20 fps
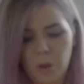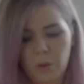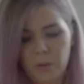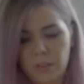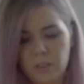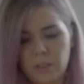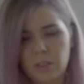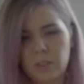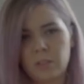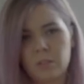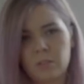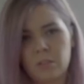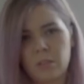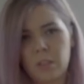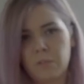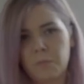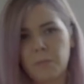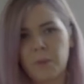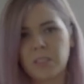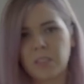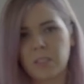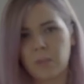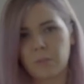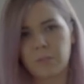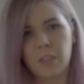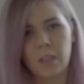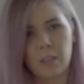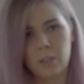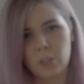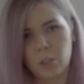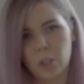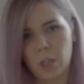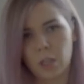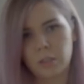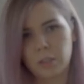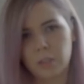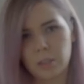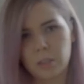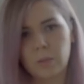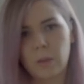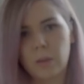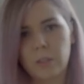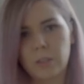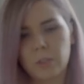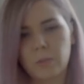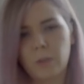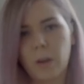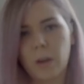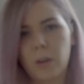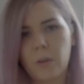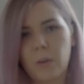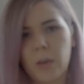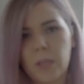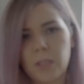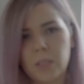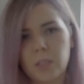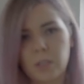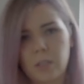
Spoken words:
going to give myself 10 shots as well to work with,